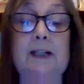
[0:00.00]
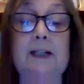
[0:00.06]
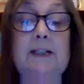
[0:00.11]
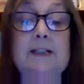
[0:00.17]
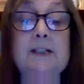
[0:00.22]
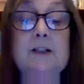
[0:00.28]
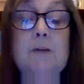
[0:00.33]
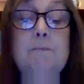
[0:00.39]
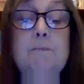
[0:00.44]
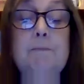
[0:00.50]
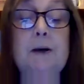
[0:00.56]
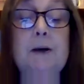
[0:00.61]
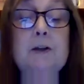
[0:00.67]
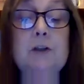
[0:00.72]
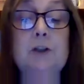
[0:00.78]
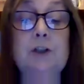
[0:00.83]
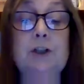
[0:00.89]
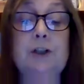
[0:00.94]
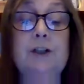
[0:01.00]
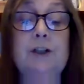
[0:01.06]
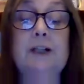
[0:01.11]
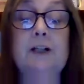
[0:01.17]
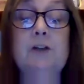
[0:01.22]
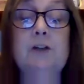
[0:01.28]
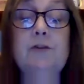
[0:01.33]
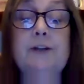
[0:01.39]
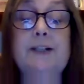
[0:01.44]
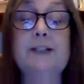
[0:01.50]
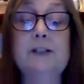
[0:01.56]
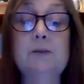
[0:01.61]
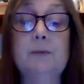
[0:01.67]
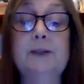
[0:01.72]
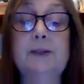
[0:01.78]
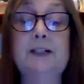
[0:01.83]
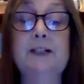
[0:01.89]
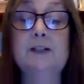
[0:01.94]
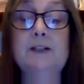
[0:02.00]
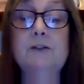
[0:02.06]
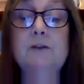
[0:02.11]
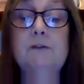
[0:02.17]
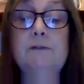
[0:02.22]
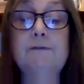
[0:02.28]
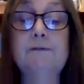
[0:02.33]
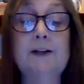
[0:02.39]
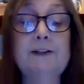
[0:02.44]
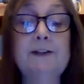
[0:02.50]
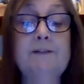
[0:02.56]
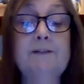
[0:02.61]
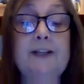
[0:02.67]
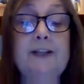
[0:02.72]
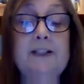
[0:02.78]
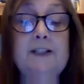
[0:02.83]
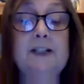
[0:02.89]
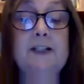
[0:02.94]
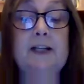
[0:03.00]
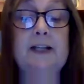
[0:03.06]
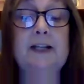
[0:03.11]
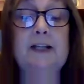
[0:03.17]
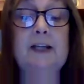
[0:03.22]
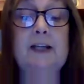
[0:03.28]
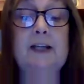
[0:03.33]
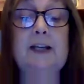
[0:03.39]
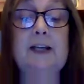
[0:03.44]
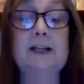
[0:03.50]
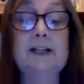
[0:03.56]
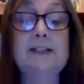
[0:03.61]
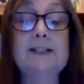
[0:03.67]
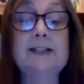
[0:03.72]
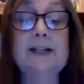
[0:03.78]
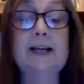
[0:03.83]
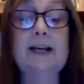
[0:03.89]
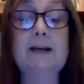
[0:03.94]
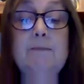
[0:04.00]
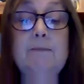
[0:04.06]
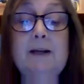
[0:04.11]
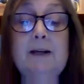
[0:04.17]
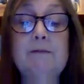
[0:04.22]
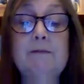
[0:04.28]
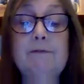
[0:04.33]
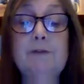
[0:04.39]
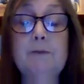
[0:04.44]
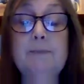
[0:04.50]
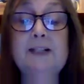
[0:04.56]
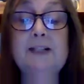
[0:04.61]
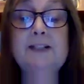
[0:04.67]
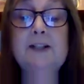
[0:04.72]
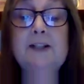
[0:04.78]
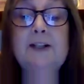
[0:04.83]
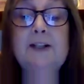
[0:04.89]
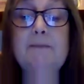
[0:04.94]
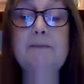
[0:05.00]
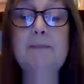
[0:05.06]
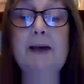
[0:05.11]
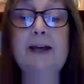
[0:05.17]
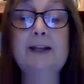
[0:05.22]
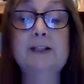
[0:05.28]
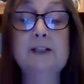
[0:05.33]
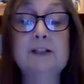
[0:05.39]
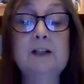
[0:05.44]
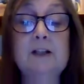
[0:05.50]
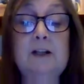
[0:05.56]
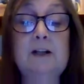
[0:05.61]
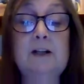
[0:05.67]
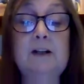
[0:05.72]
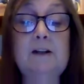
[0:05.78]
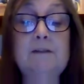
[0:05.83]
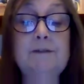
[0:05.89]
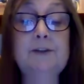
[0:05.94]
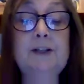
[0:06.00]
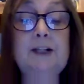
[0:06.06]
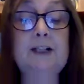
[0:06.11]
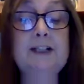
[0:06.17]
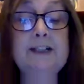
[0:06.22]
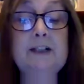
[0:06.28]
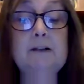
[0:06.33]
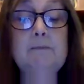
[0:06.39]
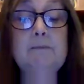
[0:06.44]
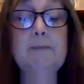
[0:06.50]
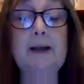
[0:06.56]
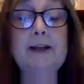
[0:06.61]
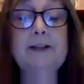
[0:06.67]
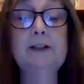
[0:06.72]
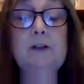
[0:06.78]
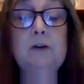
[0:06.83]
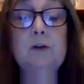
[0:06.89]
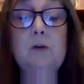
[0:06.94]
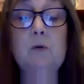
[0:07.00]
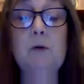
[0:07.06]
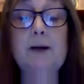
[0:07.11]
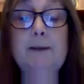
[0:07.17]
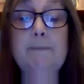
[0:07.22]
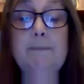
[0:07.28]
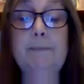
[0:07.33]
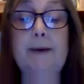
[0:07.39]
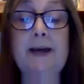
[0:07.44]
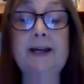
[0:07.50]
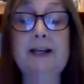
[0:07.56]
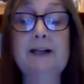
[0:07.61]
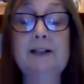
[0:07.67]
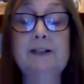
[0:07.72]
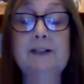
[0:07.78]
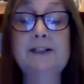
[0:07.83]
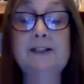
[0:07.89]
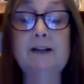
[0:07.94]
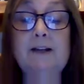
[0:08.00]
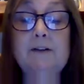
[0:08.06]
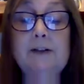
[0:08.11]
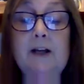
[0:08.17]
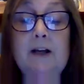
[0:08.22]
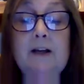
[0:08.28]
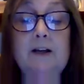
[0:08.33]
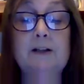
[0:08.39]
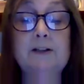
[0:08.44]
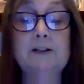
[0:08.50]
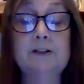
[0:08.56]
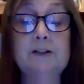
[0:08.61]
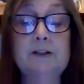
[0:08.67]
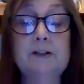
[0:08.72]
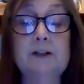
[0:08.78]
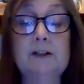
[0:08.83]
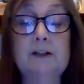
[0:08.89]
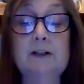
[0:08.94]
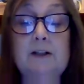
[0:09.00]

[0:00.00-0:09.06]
His compunction increased when he saw Father Vettier as he came in from his early mass, for the little man looked quite pale and downcast.